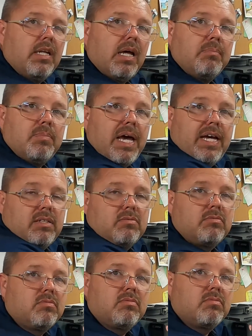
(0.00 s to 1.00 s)
I'm back
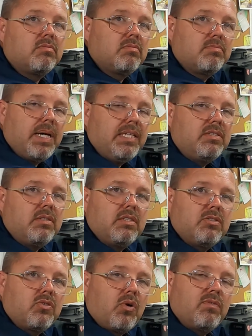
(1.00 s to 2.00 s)
basically
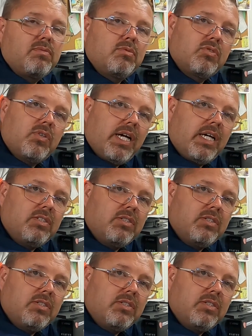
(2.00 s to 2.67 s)
starting from scratch.